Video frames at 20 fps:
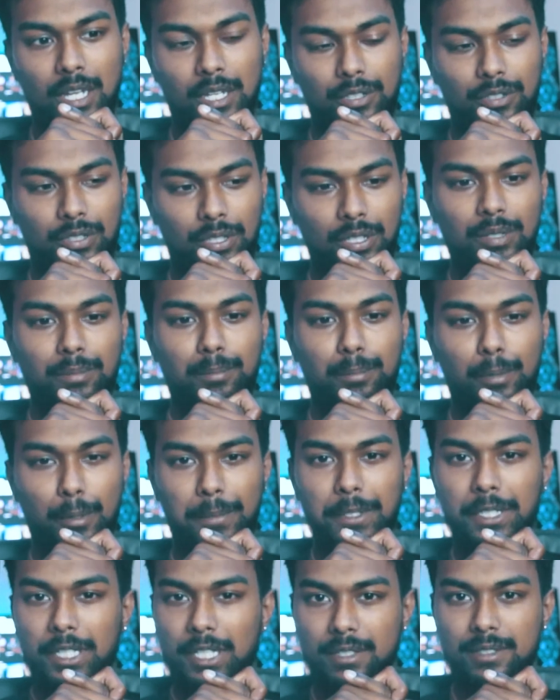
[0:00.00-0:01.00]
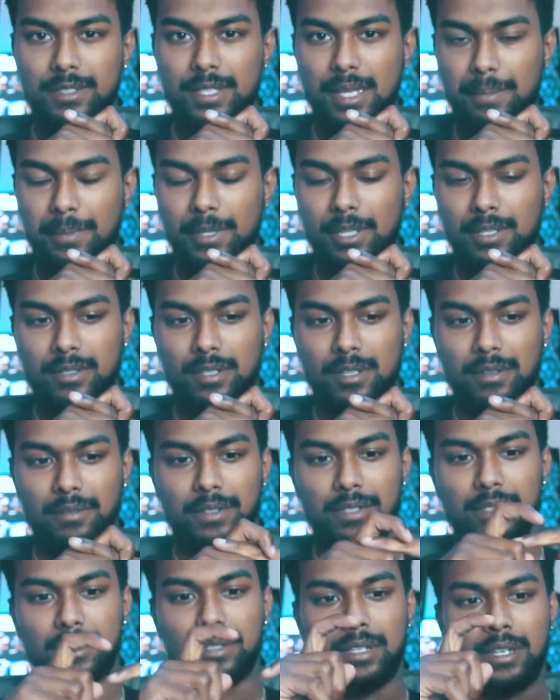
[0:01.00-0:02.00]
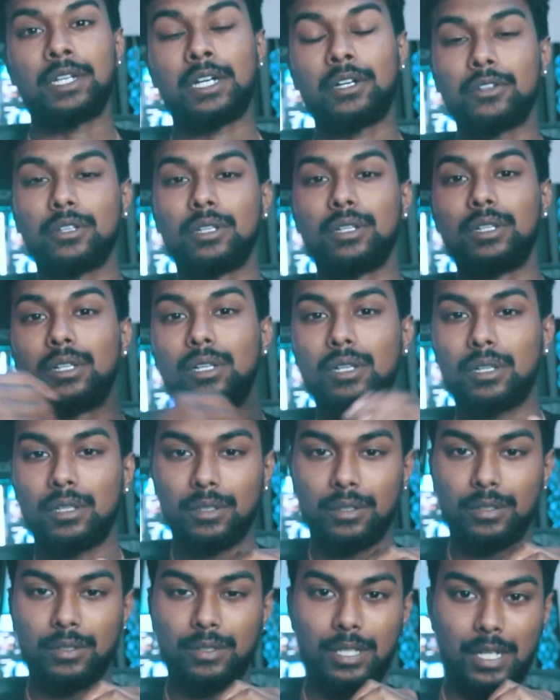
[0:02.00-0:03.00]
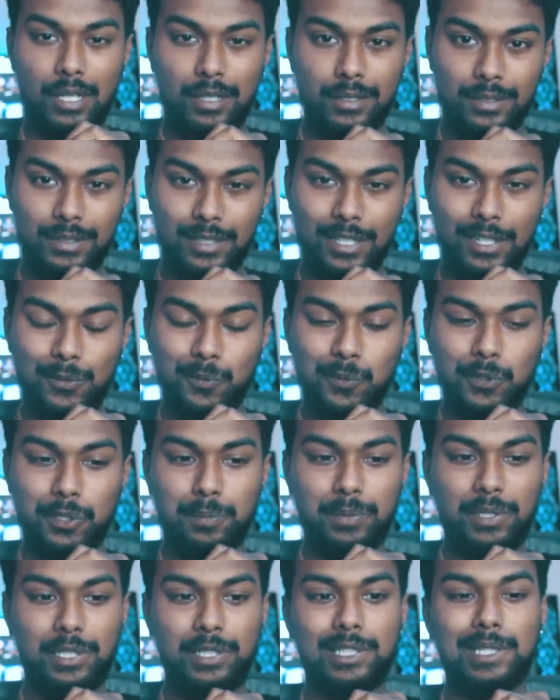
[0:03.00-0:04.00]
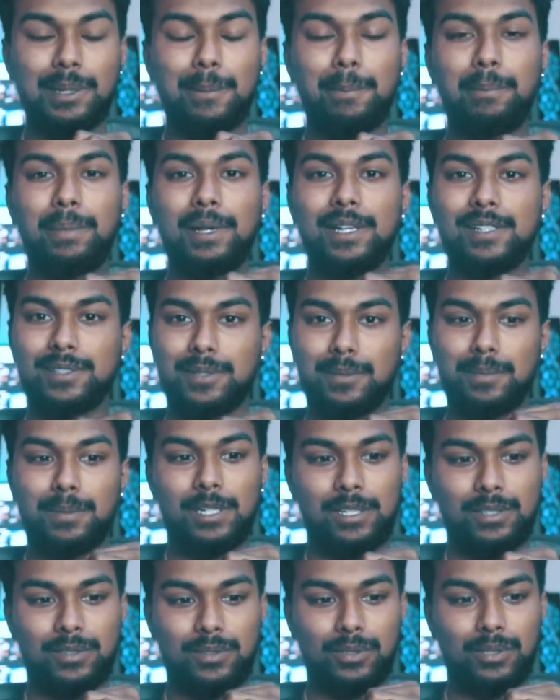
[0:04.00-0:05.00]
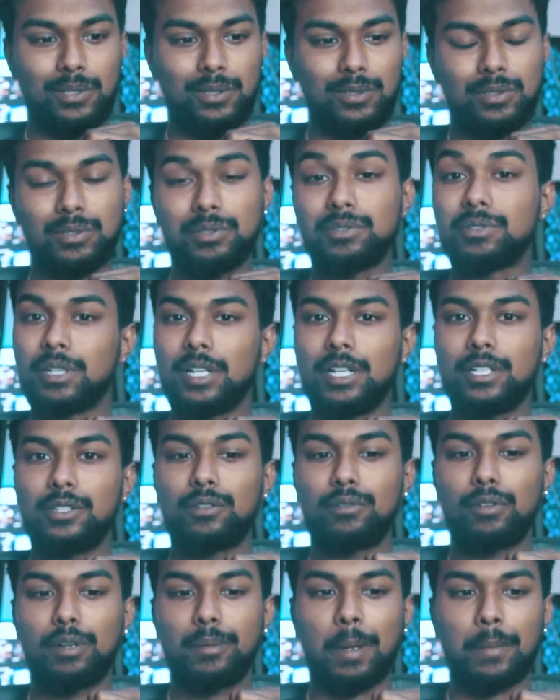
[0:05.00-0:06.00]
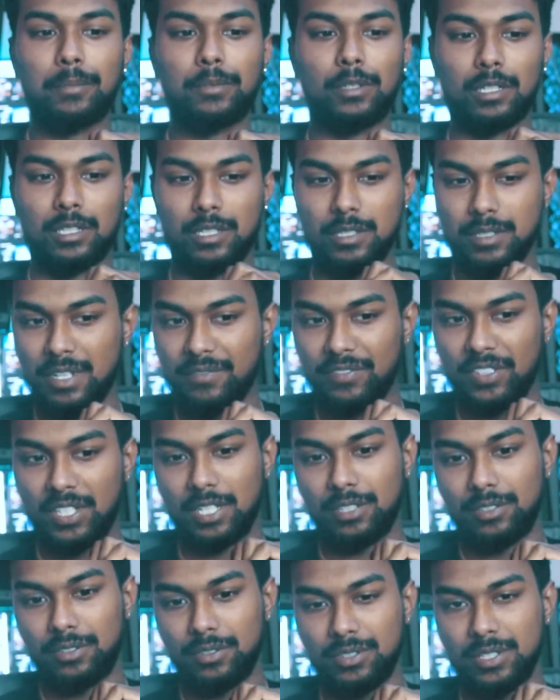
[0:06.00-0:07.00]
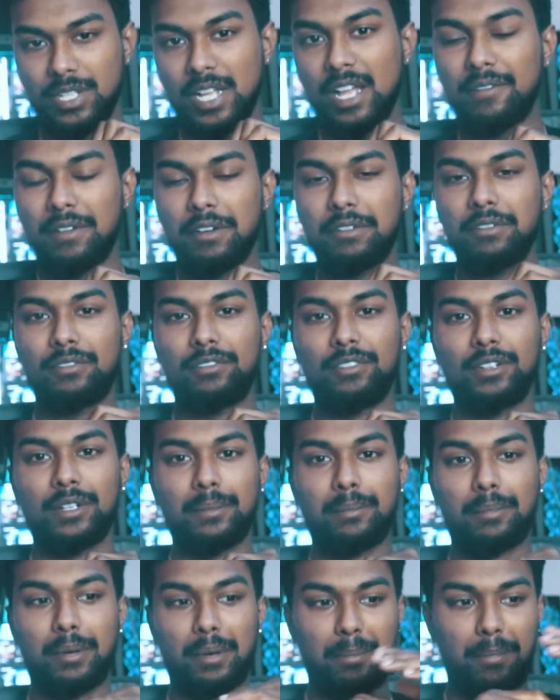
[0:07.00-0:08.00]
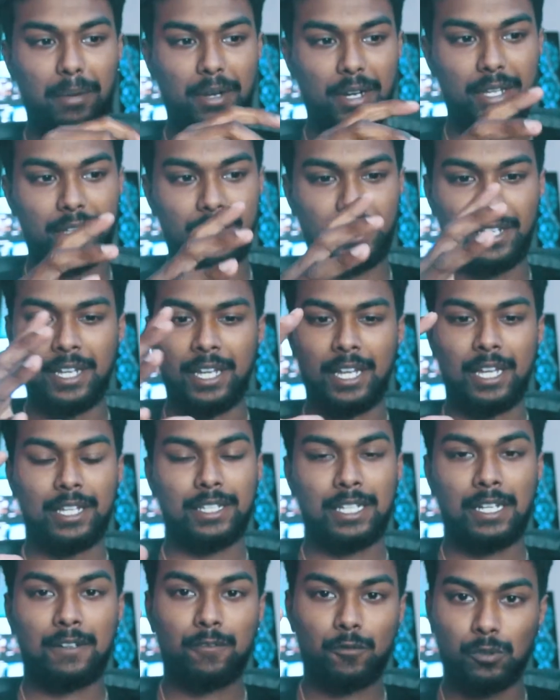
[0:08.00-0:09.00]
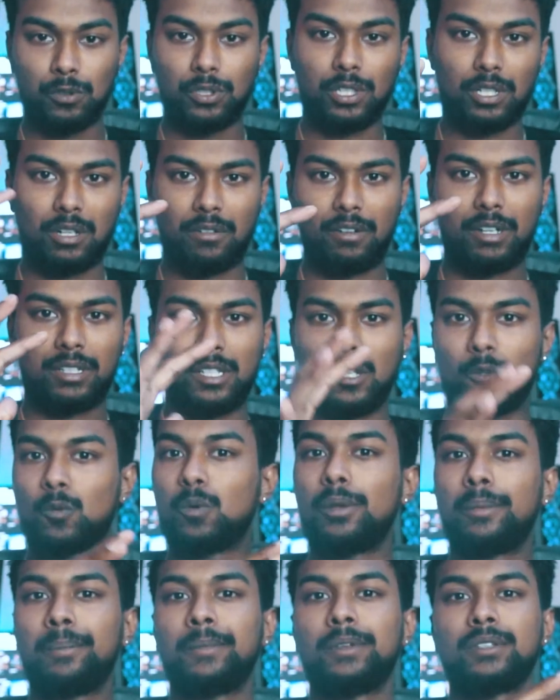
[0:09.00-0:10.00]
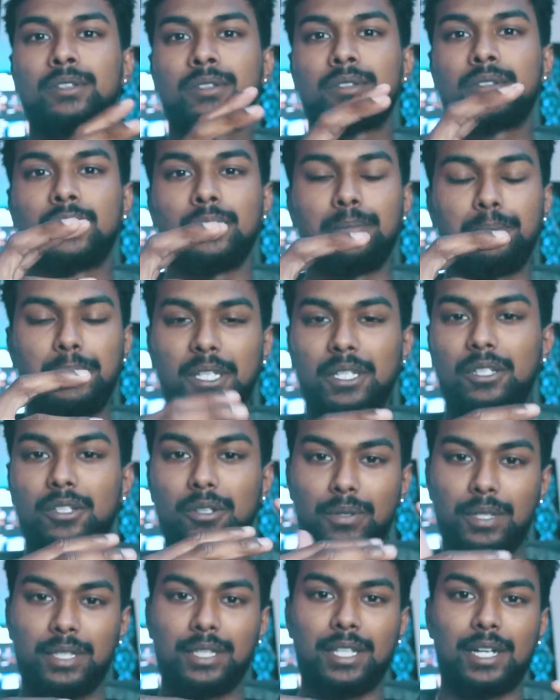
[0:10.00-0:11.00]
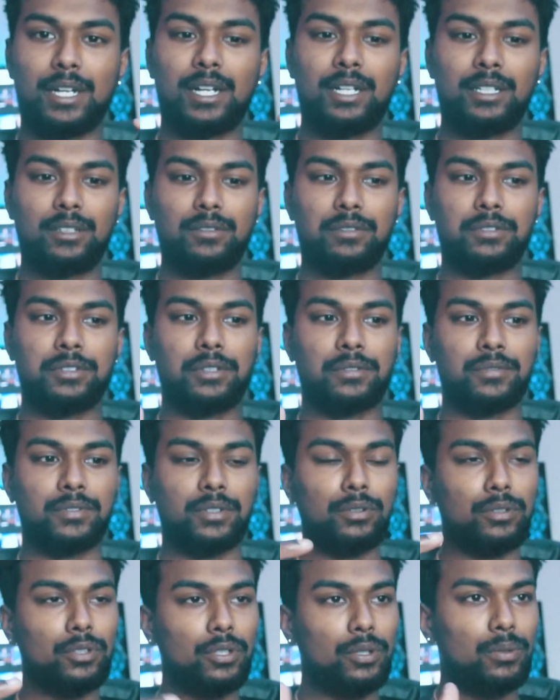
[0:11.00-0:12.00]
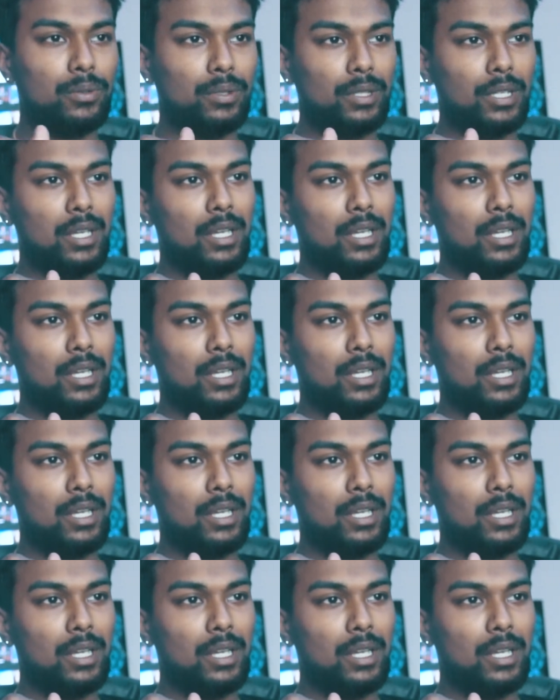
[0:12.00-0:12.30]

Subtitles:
You can probably get same day service. Now that would be the best place to go to get your remap done, because they have dynos, they have everything prepared, they have all the correct equipment to be doing that kind of stuff. So